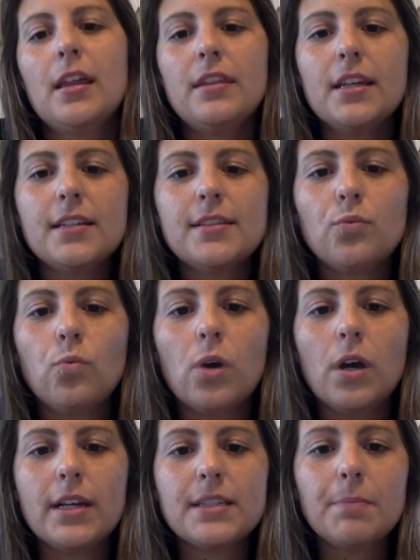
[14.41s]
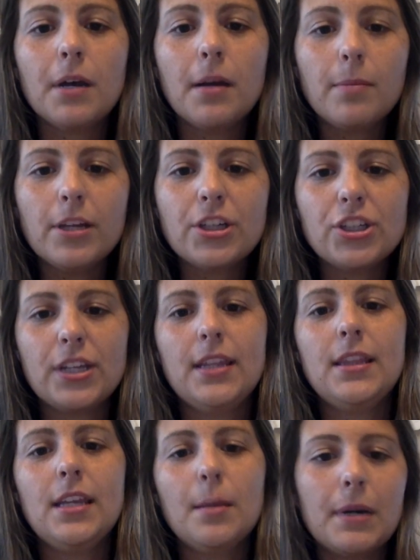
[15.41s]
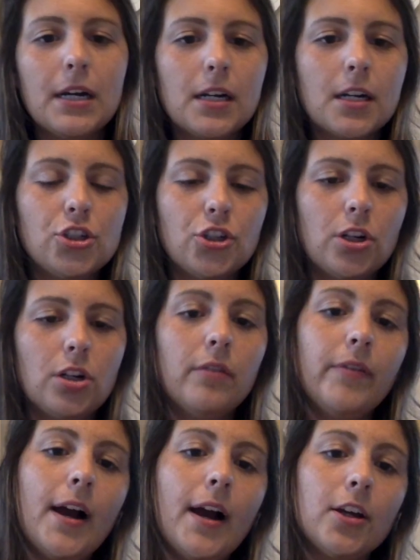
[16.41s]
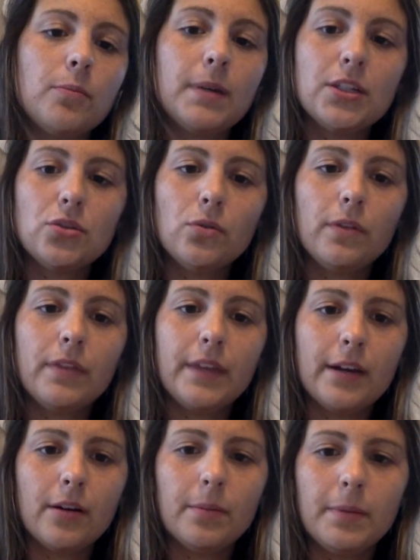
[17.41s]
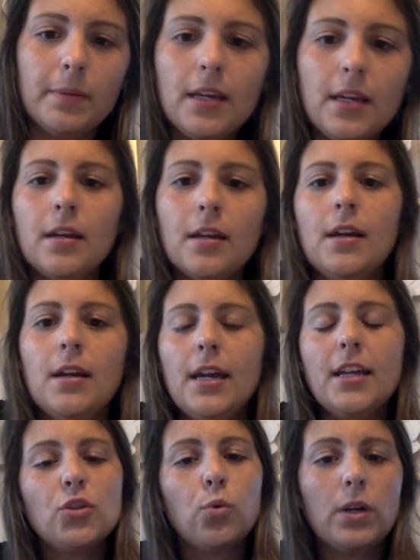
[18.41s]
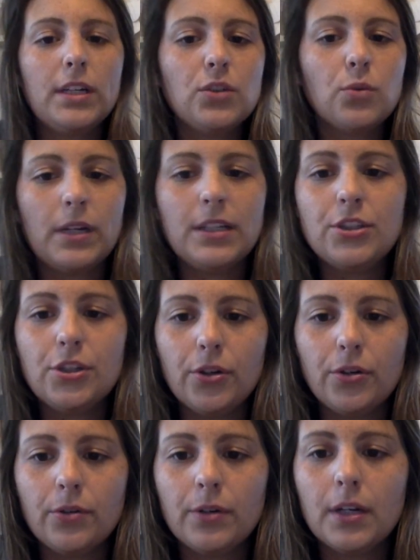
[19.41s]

This was published in the American Journal of Occupational Therapy in 2022.